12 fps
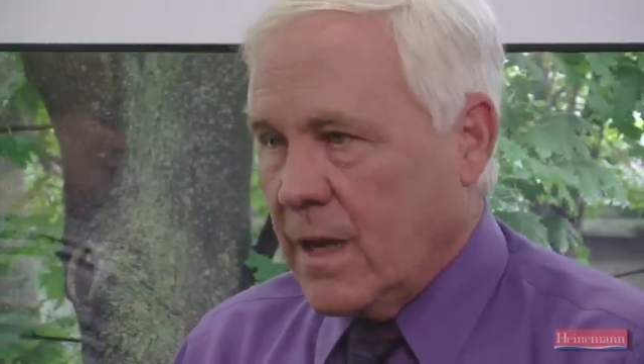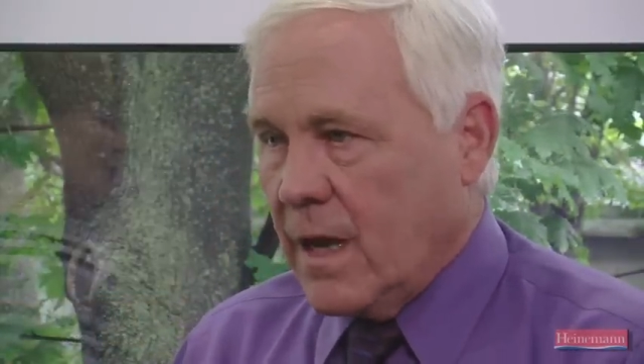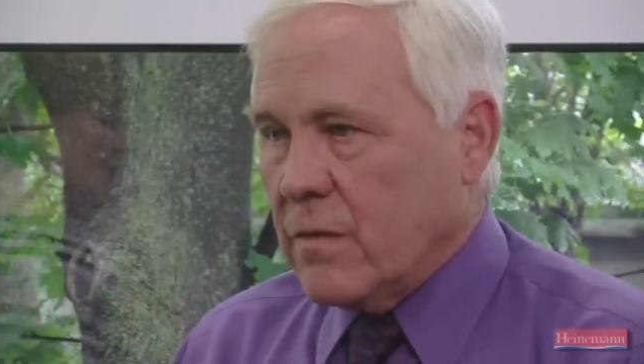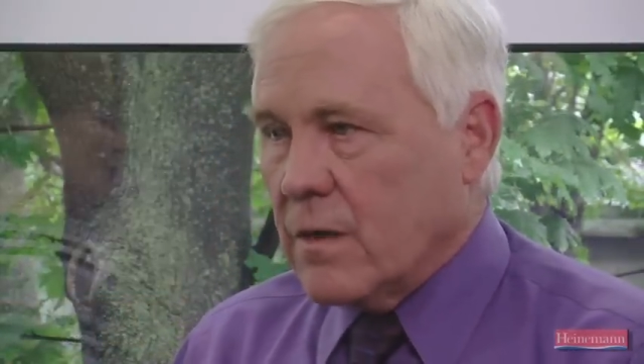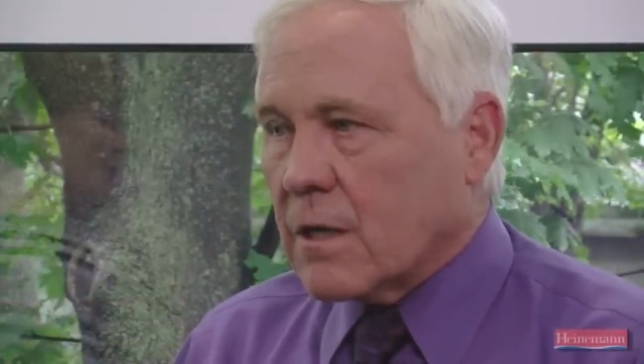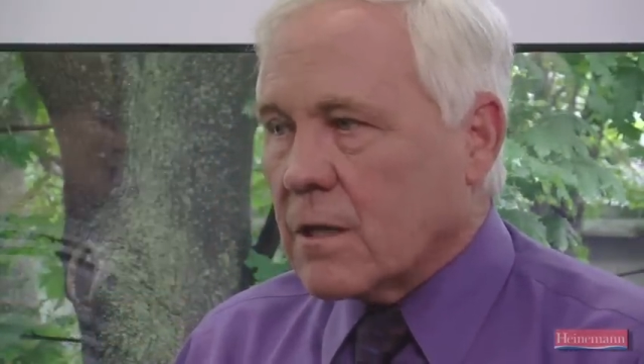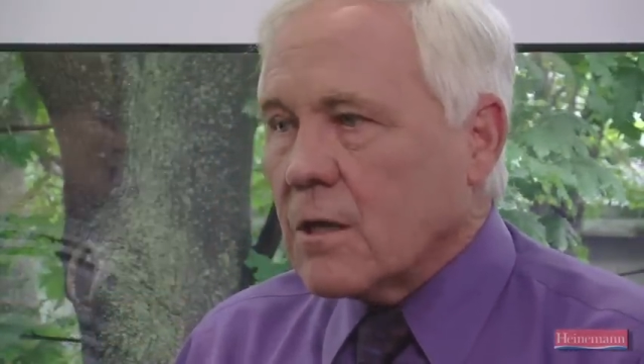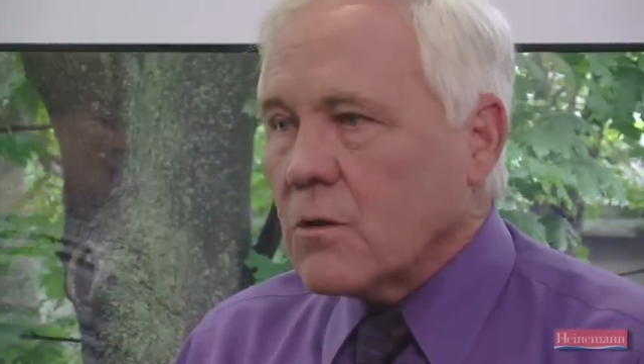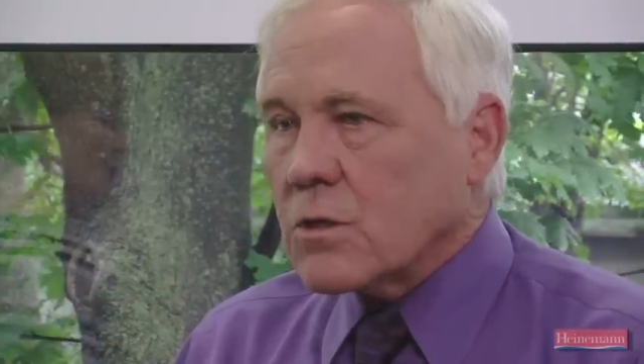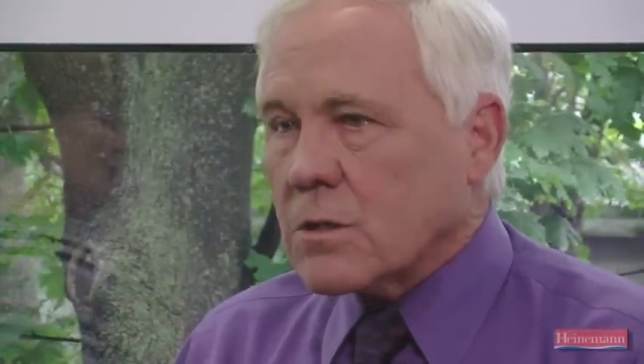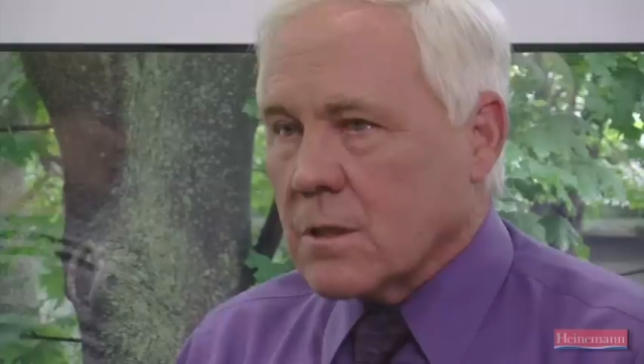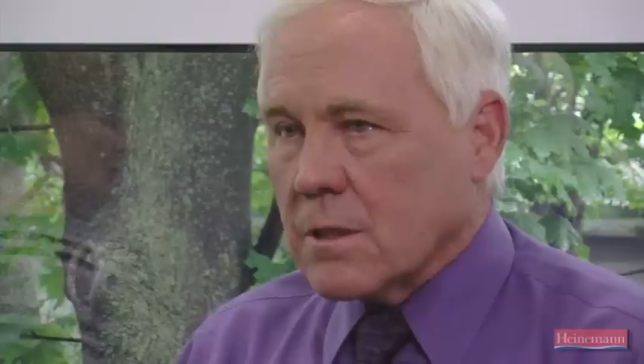And the
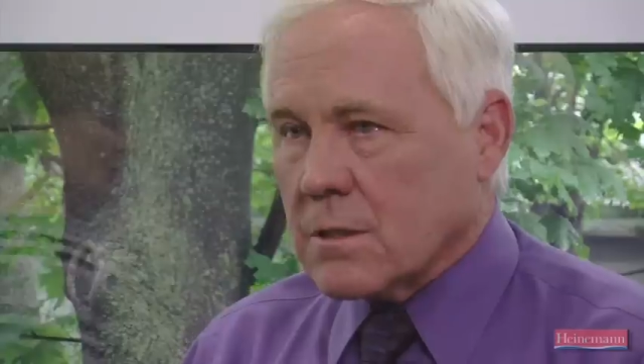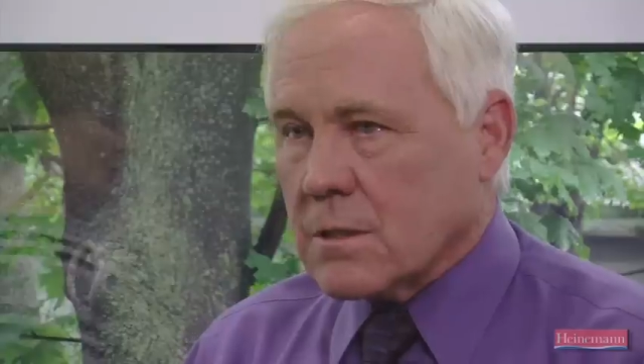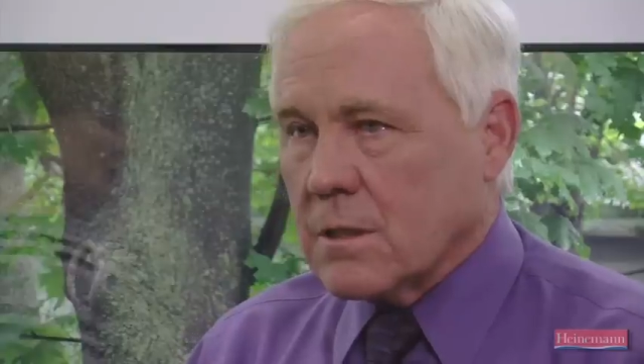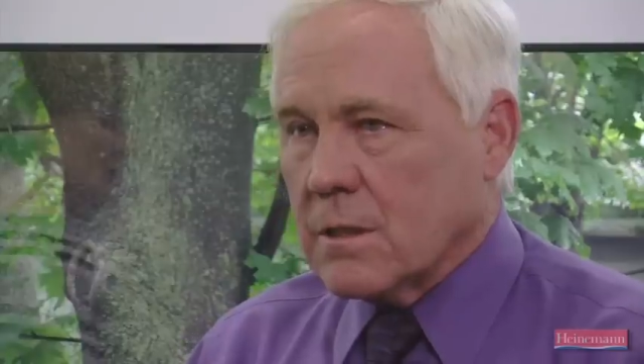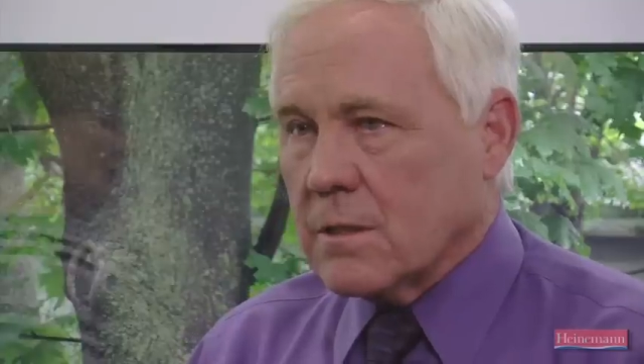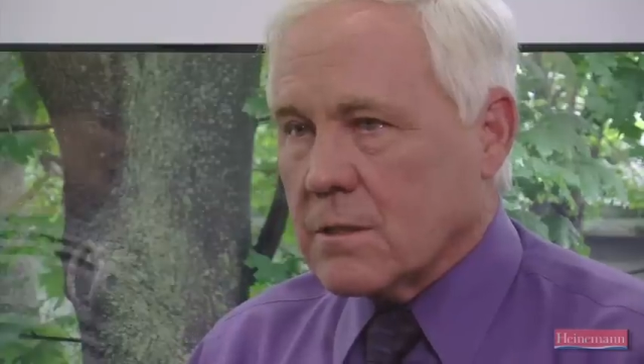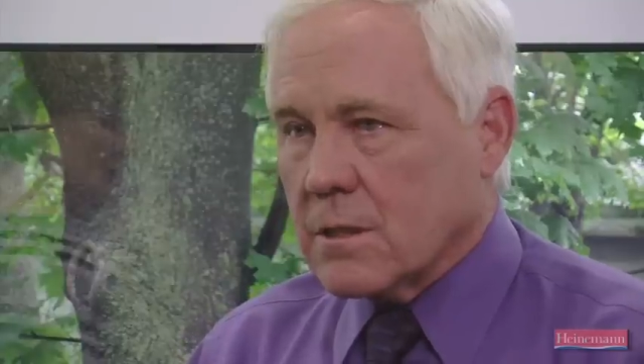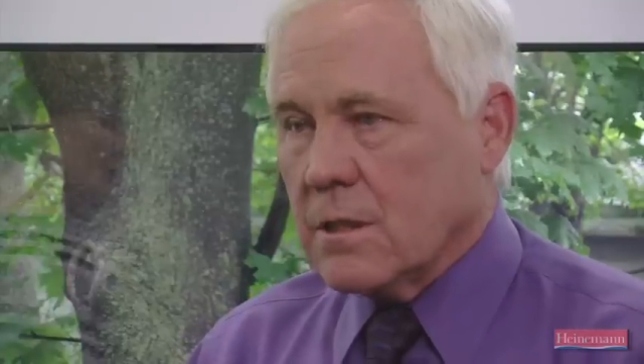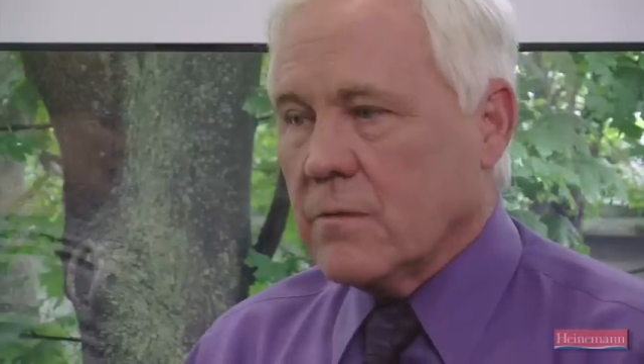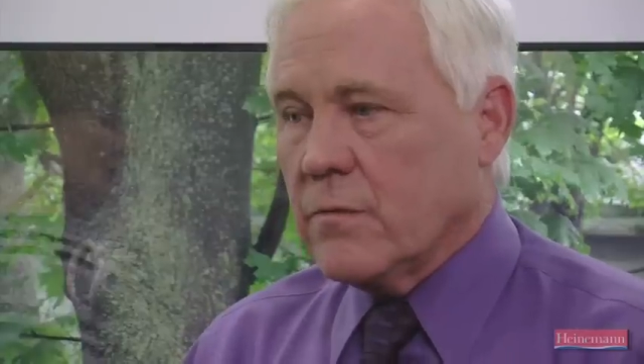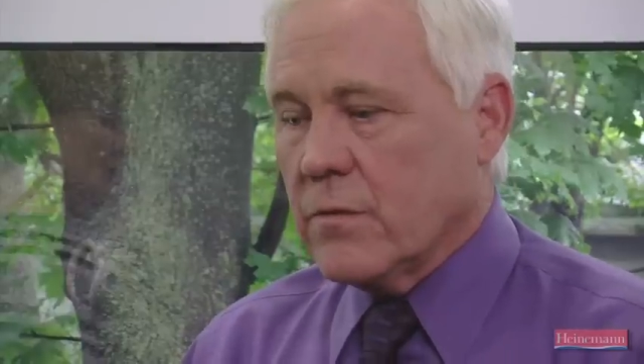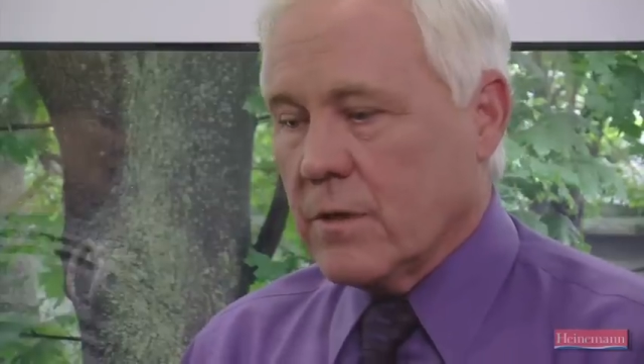closeness is
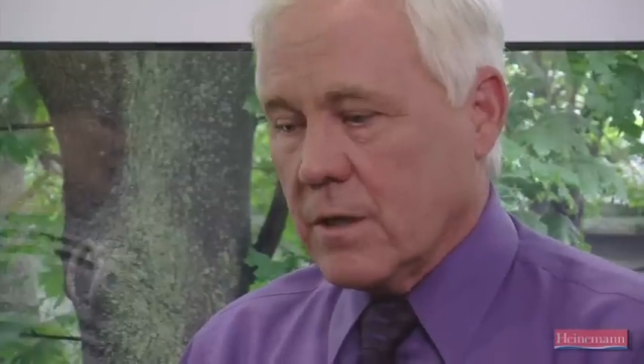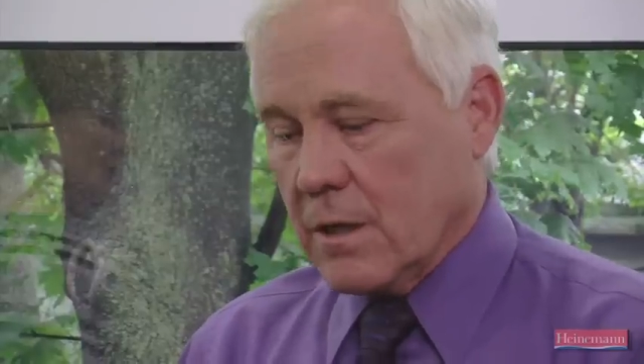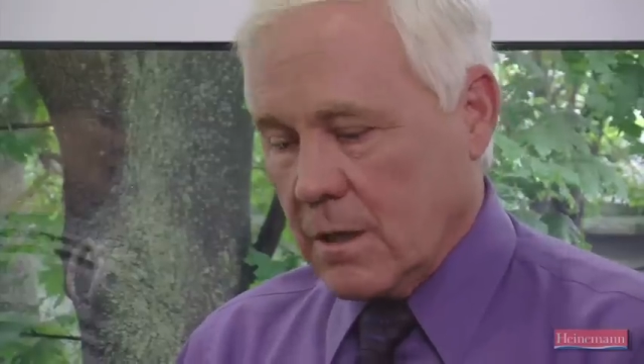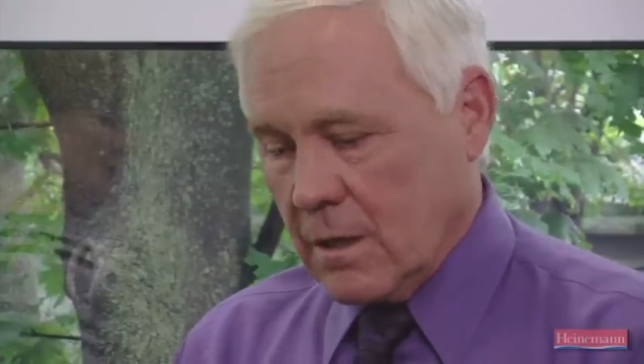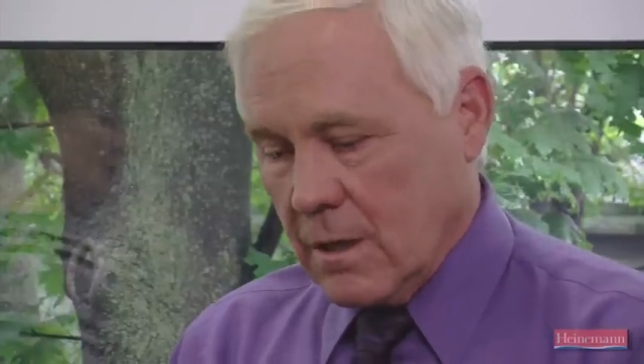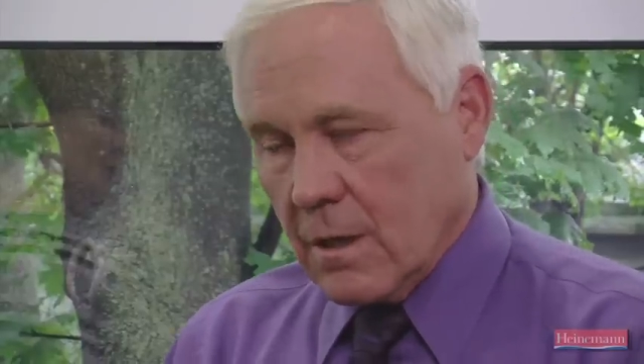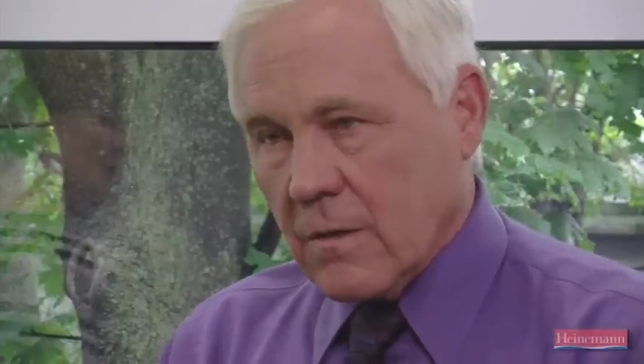in the